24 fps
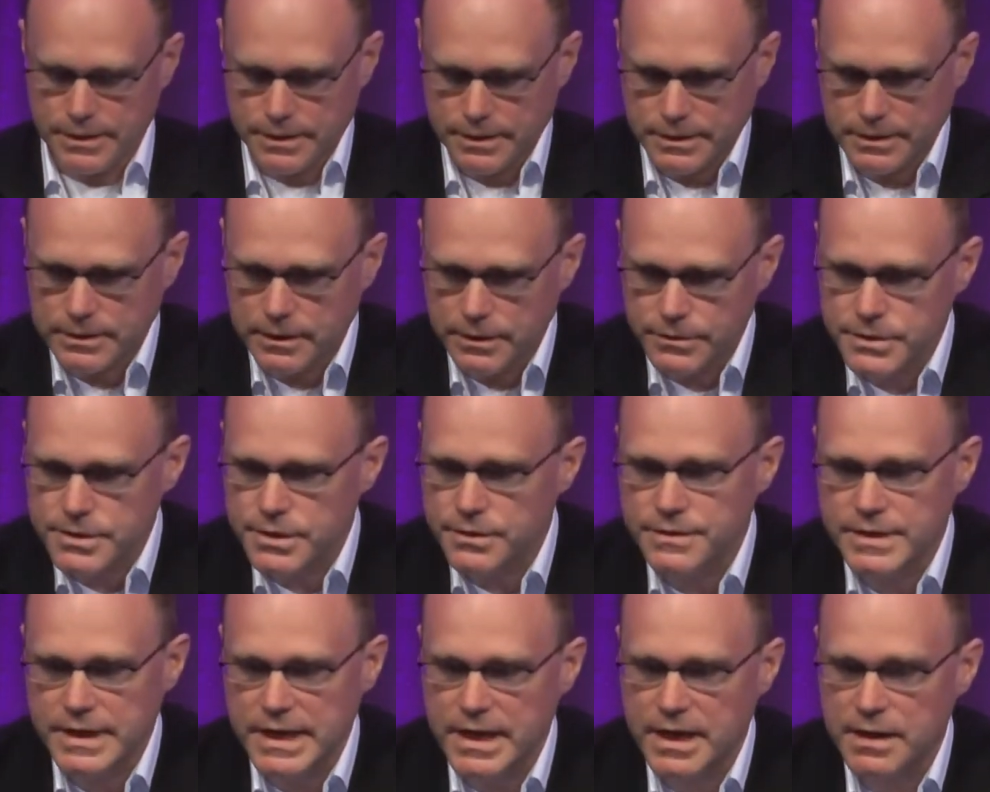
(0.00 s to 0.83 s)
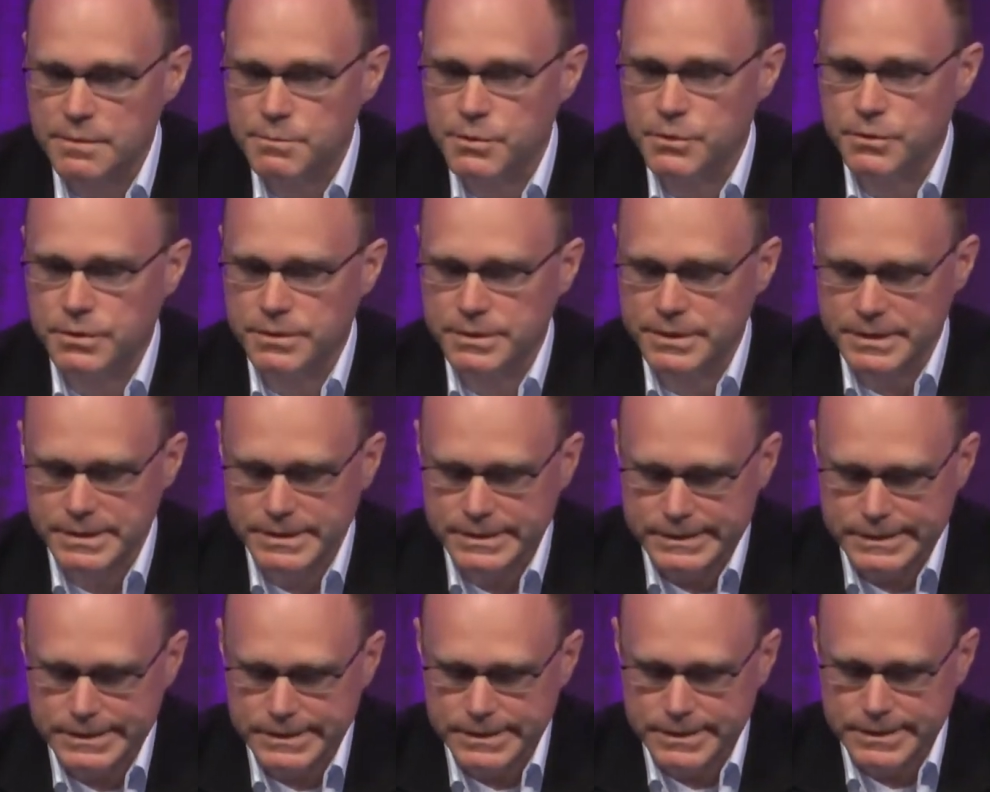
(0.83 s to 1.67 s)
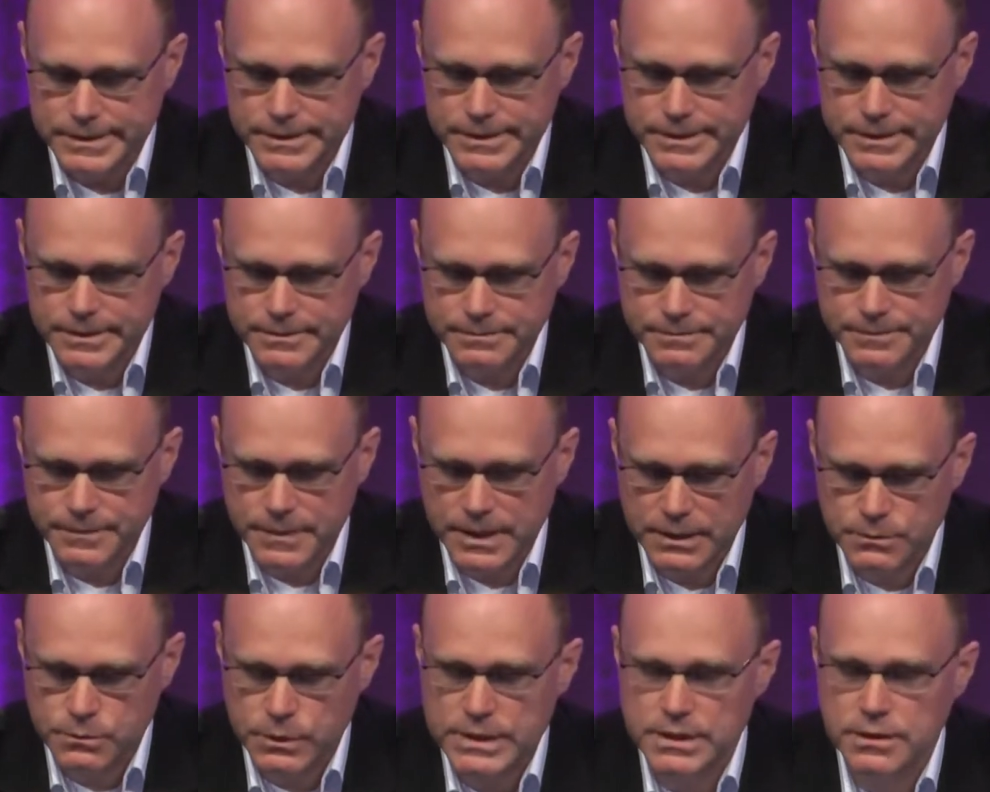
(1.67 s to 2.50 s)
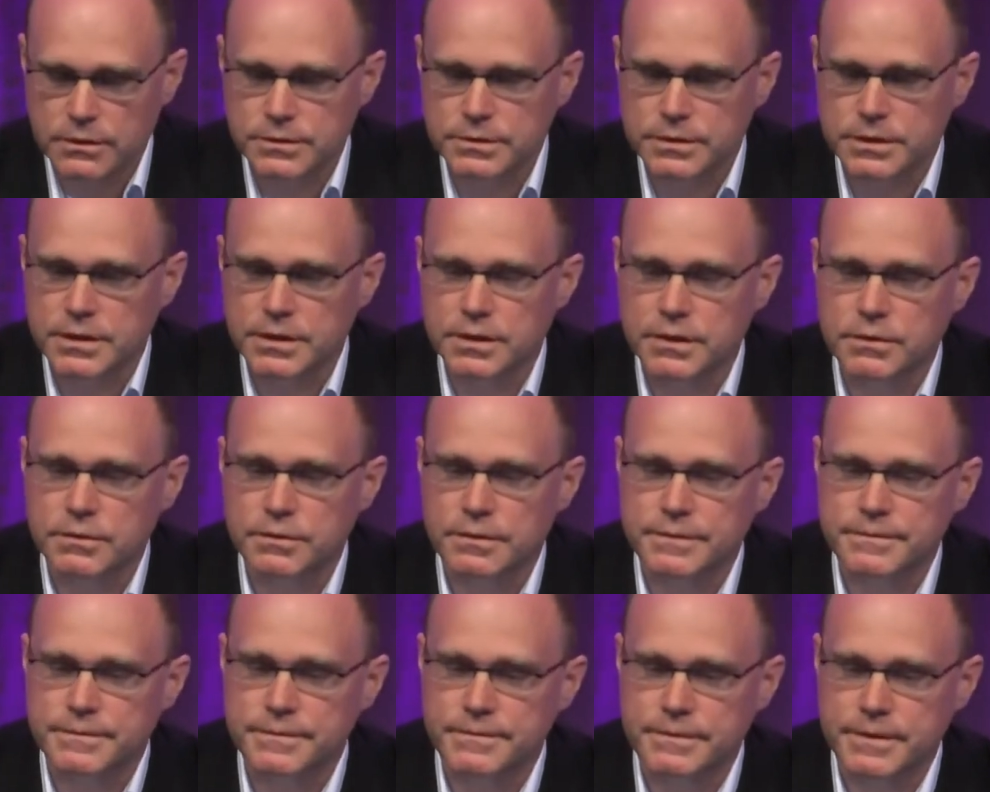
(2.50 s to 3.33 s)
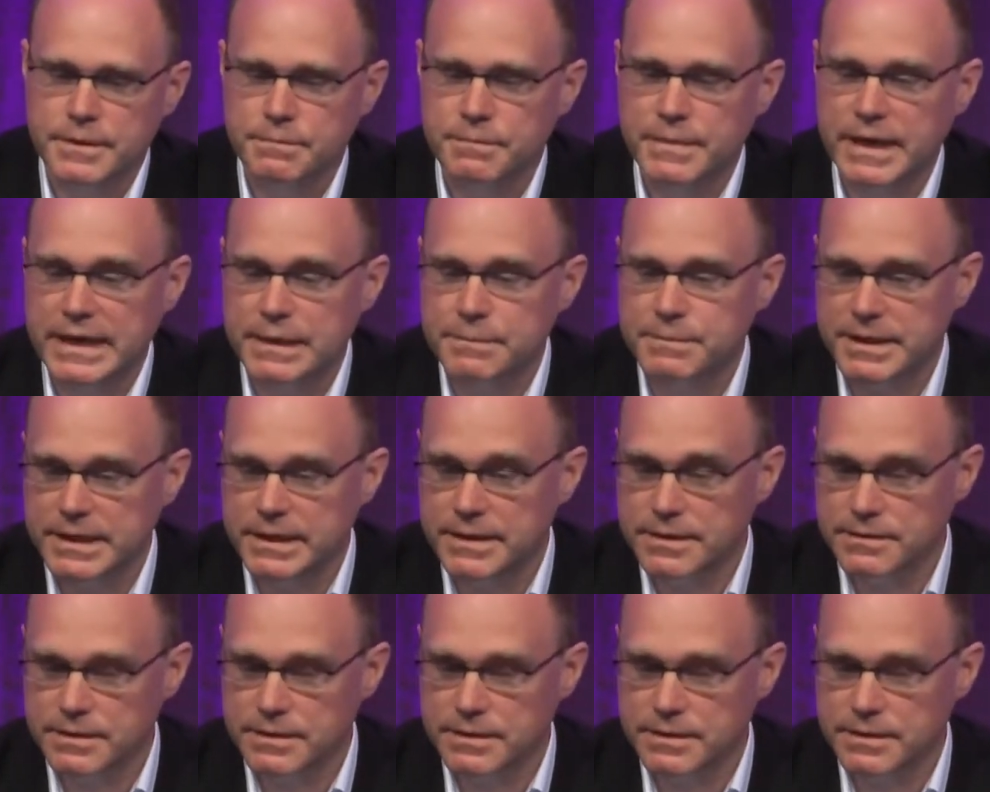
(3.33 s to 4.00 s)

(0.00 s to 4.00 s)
close to the airport, and we don't know if maybe